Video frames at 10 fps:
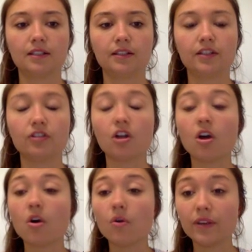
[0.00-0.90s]
There's
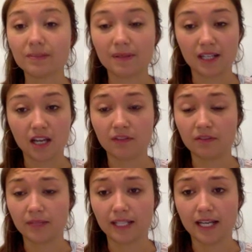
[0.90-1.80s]
always been
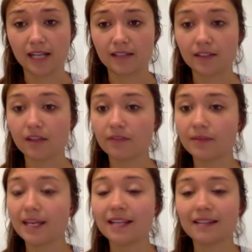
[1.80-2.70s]
government, guys.
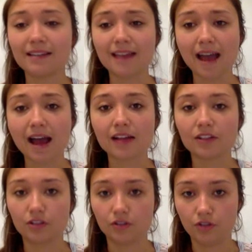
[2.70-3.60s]
Government is
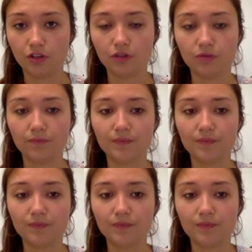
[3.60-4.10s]
not new.